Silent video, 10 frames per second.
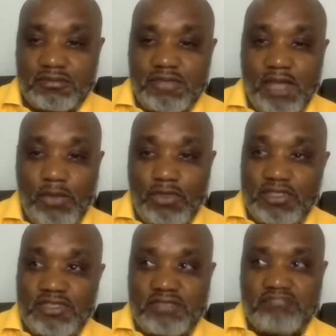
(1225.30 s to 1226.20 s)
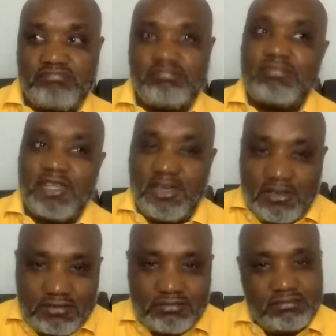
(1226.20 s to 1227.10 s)
that was, you
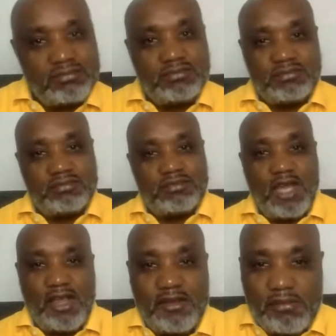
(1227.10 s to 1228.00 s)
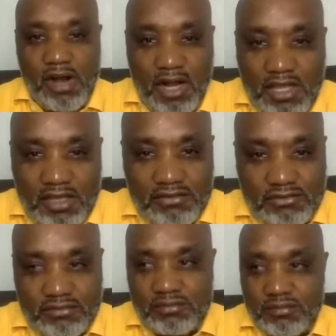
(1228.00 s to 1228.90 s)
know, on the market,
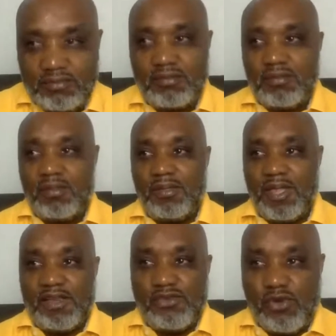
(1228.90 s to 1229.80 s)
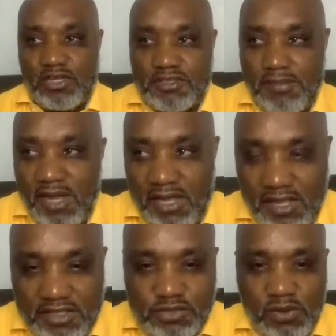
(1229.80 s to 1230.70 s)
endorsed by
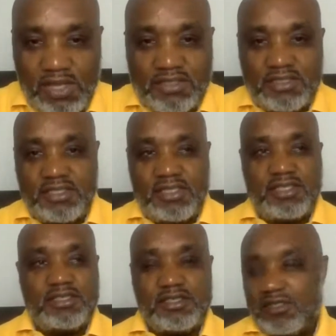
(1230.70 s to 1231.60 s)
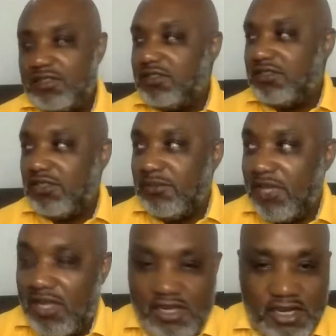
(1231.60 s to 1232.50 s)
XYZ,
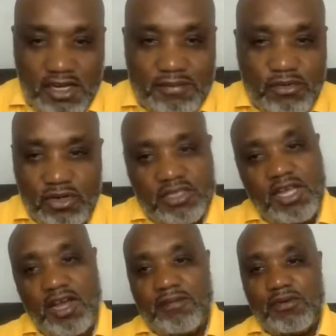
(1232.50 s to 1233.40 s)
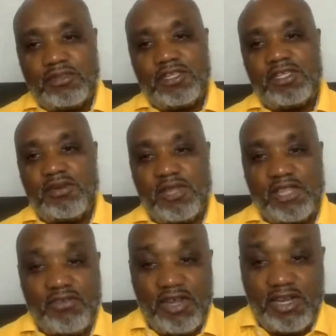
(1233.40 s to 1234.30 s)
Jamaica Dairy Board thought about it or
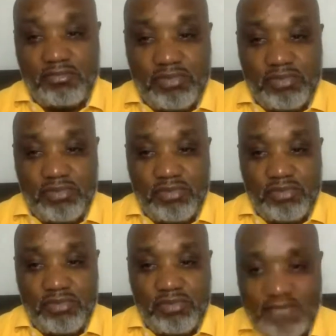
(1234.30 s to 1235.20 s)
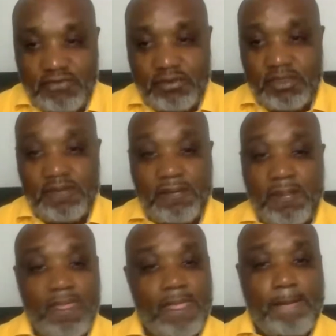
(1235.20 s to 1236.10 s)
whatever, and then people got sick from it.
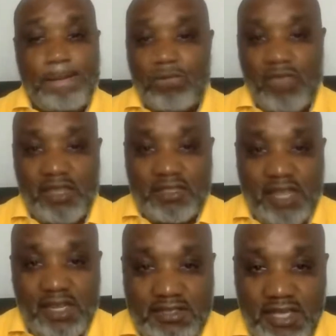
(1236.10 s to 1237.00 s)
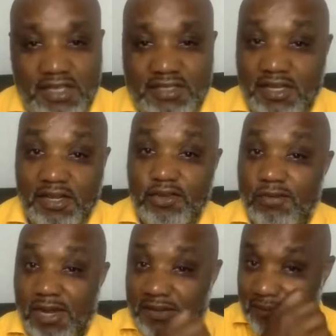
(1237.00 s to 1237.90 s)
That's all it takes, and then
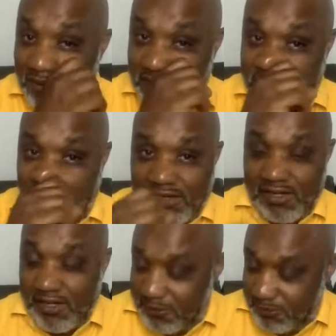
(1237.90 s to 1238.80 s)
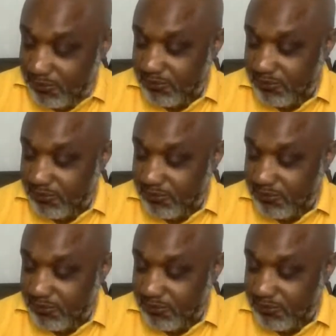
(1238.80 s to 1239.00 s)
nobody wanna try it again.